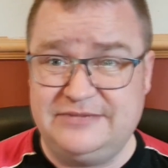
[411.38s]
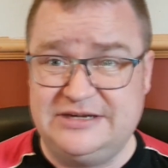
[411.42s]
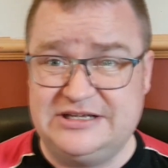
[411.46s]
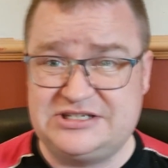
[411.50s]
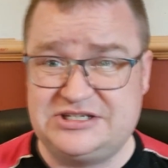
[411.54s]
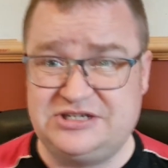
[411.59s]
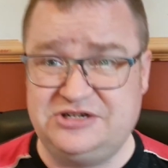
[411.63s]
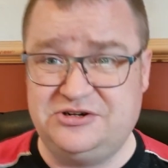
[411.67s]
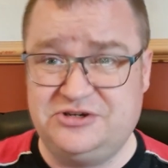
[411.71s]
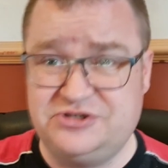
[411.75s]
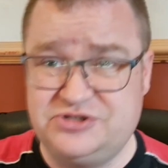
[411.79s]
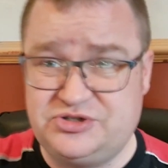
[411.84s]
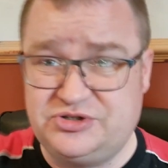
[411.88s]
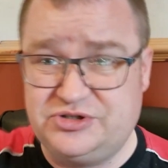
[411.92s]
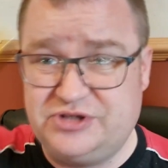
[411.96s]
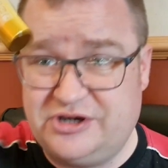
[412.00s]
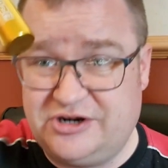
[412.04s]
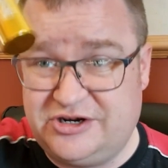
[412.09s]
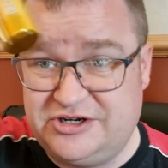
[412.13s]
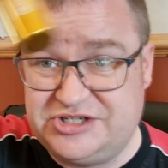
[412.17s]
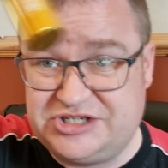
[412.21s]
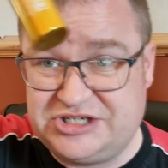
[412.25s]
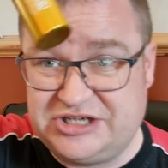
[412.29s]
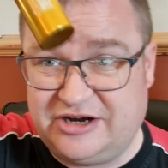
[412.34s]
let's get on to the
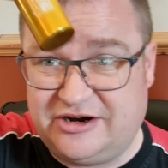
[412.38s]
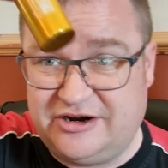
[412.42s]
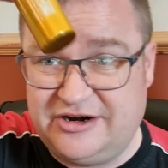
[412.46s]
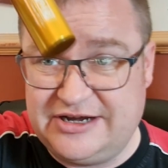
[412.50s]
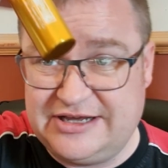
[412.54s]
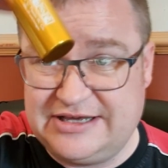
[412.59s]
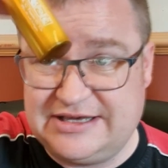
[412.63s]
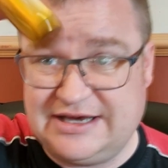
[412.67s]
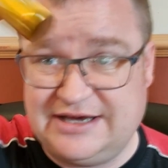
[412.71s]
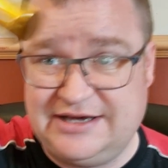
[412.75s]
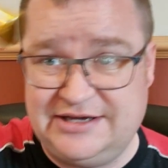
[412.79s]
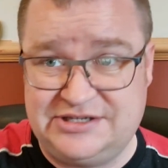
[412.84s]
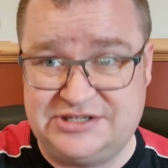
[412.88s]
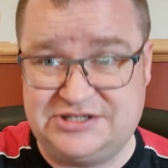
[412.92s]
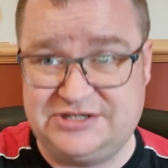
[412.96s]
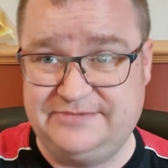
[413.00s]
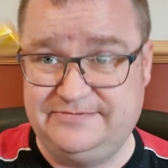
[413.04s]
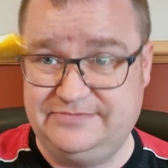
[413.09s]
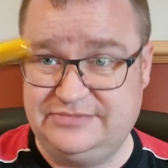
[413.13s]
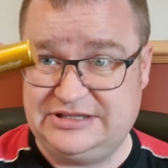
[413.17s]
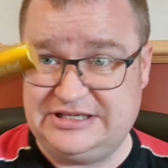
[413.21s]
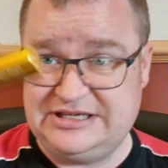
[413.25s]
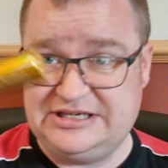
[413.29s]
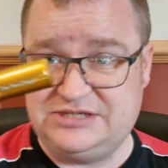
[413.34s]
RG Hardy guys.
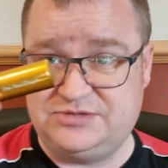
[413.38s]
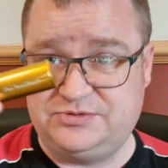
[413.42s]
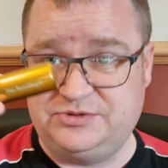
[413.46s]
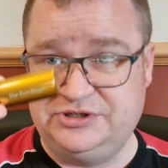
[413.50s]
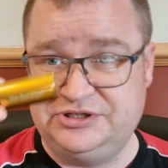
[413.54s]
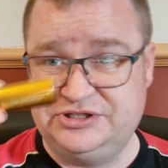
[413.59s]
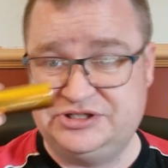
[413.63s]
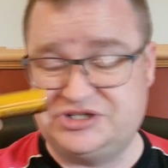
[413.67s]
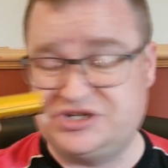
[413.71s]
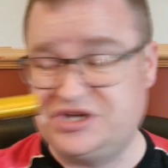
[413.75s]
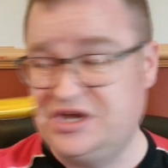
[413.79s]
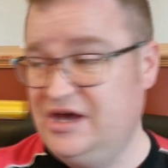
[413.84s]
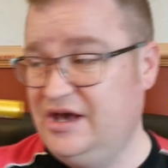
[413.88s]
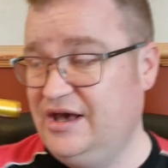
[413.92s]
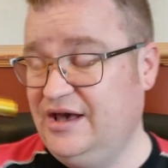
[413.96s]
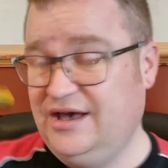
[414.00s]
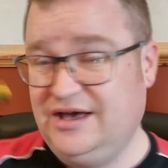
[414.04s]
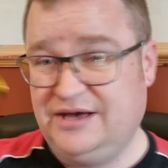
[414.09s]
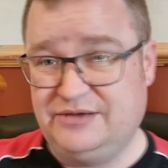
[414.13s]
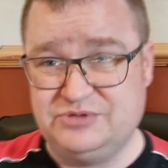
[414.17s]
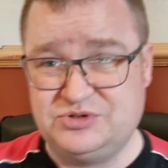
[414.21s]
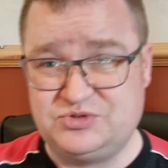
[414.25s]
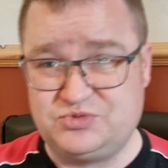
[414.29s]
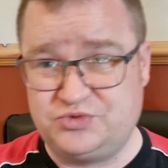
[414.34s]
These ones,
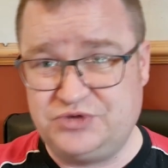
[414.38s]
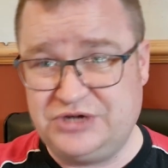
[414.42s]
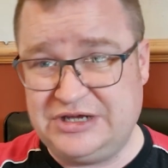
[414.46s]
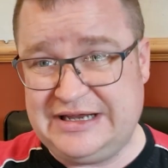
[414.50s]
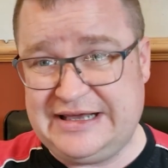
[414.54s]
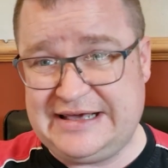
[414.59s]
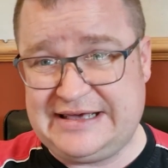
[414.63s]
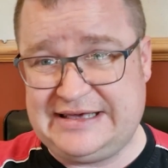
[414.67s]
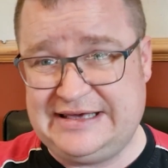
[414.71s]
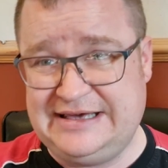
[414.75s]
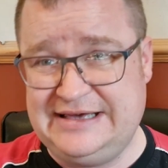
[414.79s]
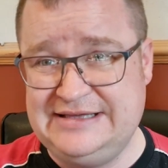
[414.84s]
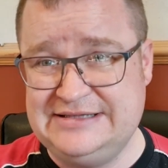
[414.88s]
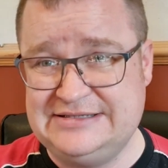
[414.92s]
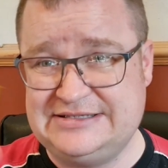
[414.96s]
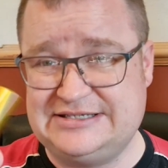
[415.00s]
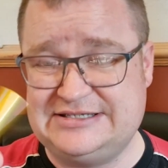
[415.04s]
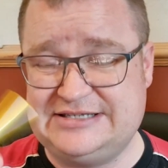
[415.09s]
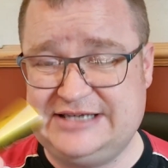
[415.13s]
I was really keen to